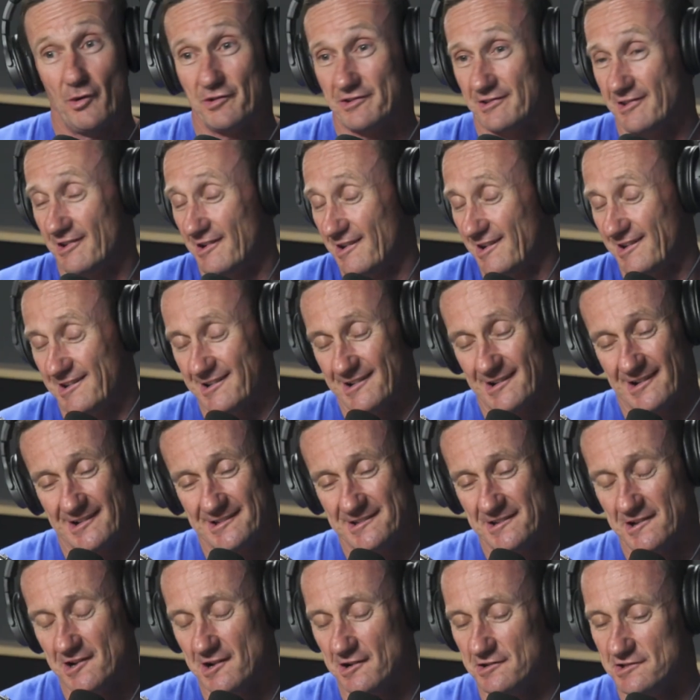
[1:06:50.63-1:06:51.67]
I was like,
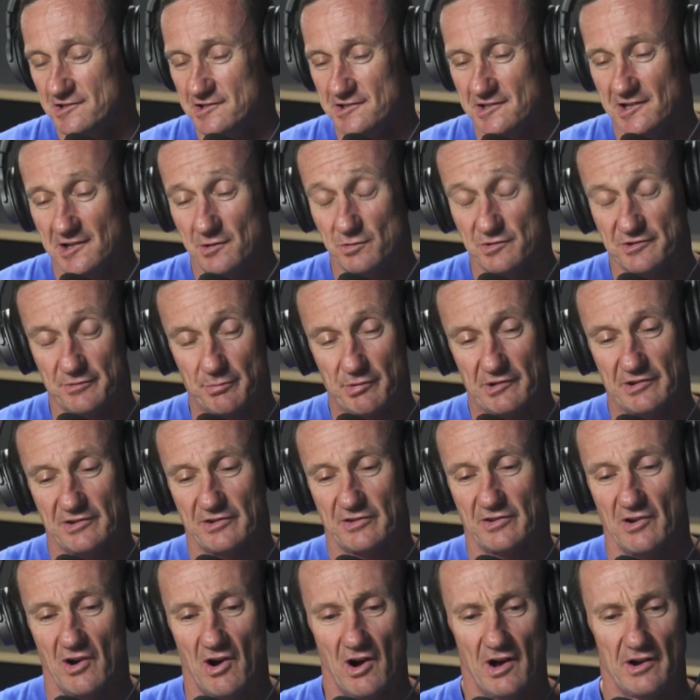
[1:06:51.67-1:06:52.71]
she was
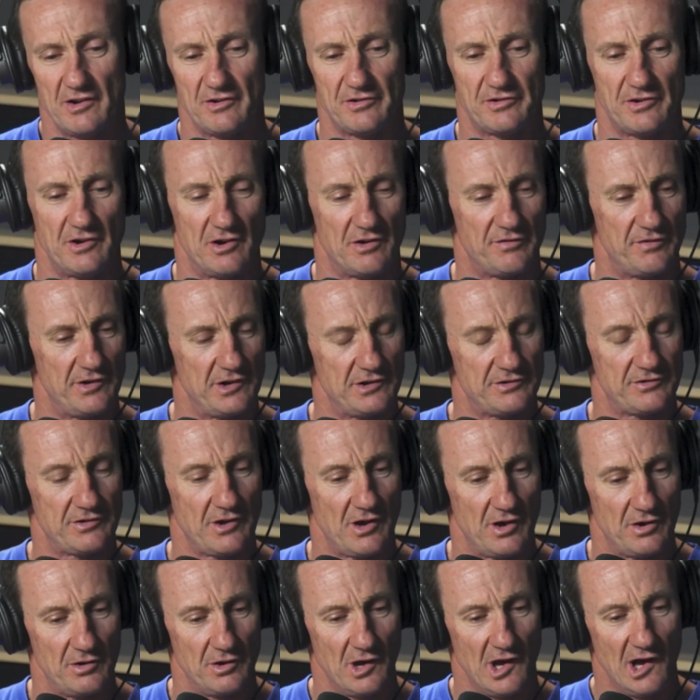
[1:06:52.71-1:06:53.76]
beside herself, and
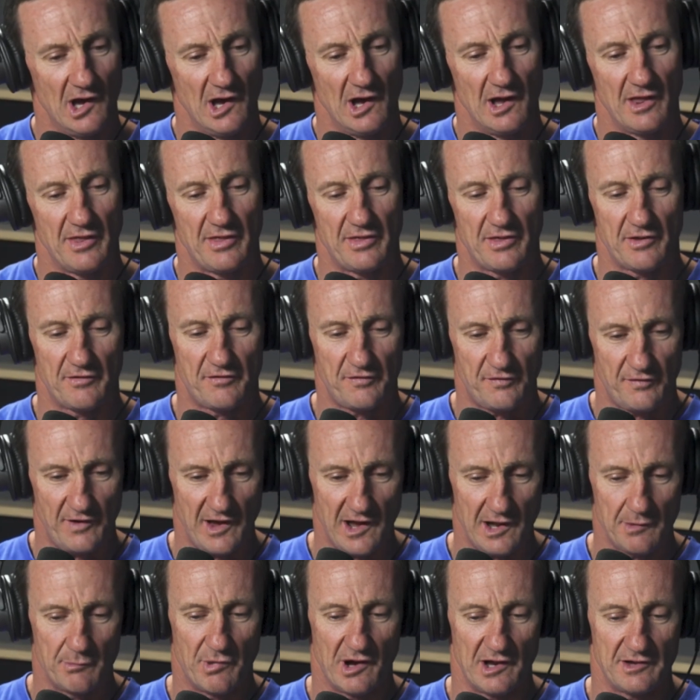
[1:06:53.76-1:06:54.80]
so the
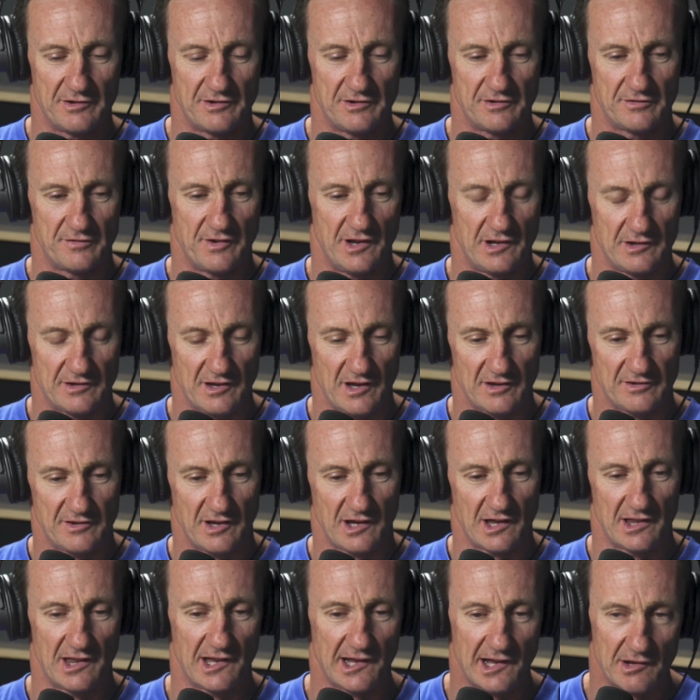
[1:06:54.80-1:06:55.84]
fan base is
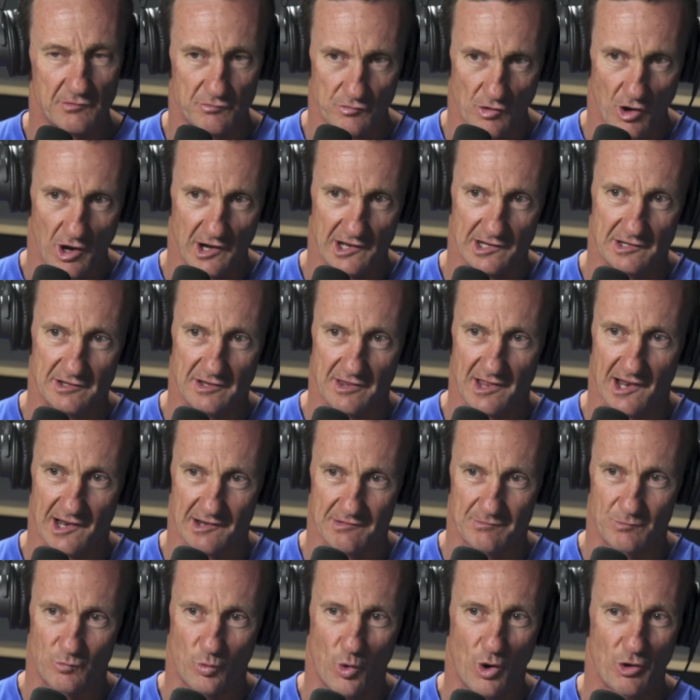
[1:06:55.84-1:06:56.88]
fantastic, and they get right into
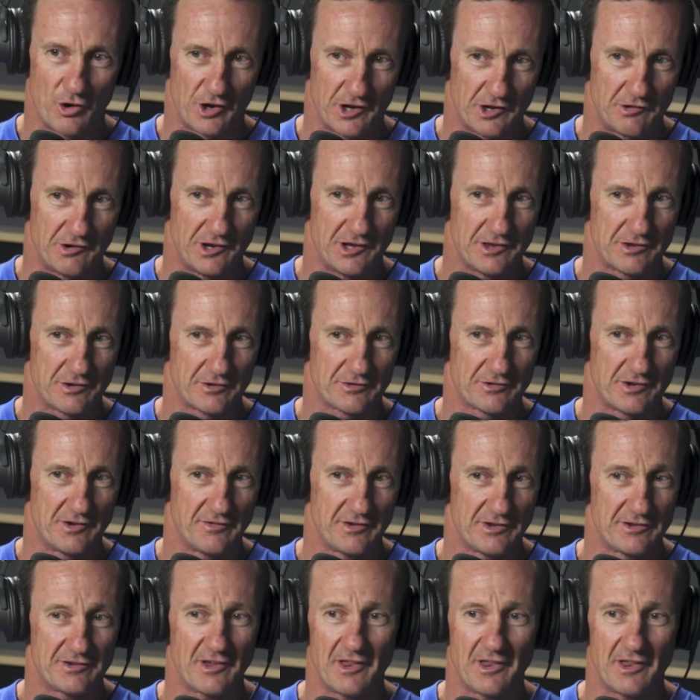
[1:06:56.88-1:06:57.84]
that warrior ethos.